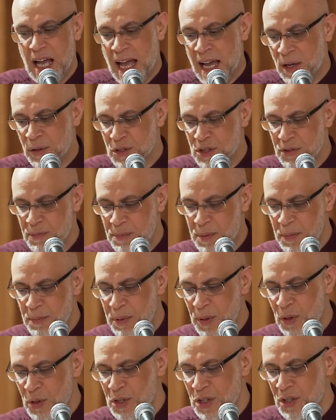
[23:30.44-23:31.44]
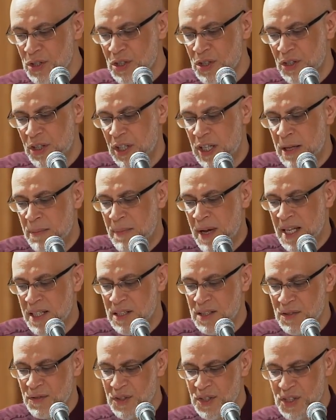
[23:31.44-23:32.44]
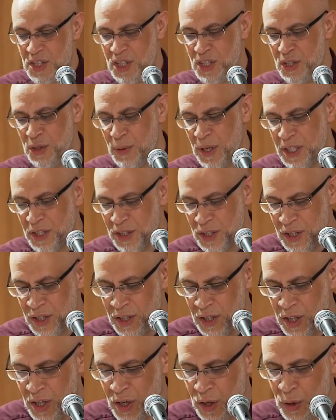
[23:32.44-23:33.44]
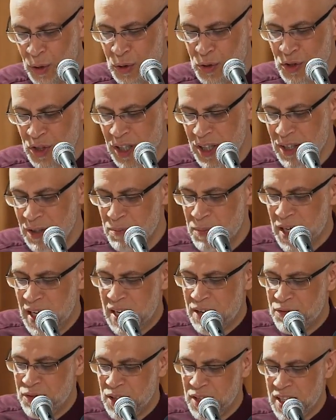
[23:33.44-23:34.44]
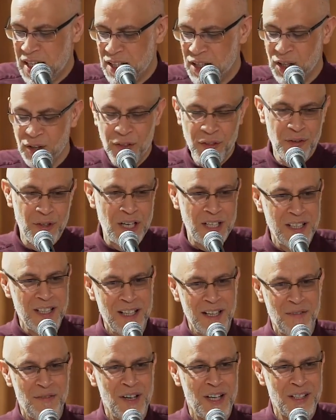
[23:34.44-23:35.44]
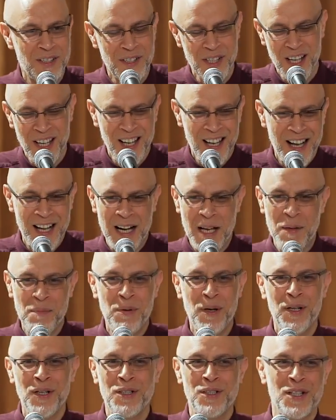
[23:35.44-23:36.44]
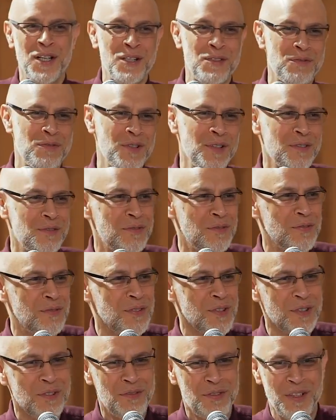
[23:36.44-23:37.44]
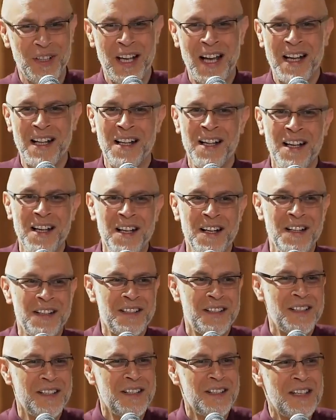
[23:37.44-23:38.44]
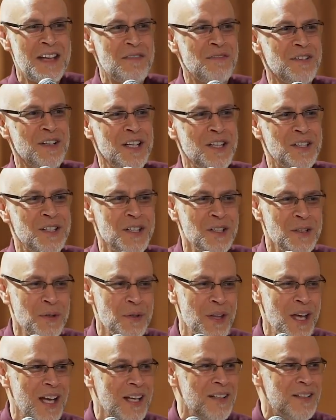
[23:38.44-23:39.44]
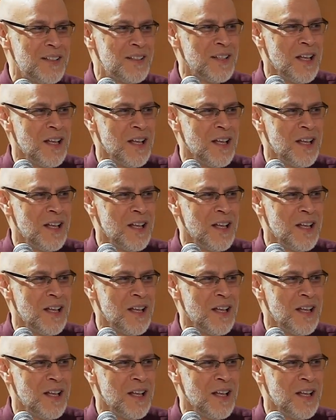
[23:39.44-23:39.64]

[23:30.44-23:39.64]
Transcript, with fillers: out of proportion to the demands of the situation, or triggered by everyday non-threatening events. And I apologize for that definition, or that,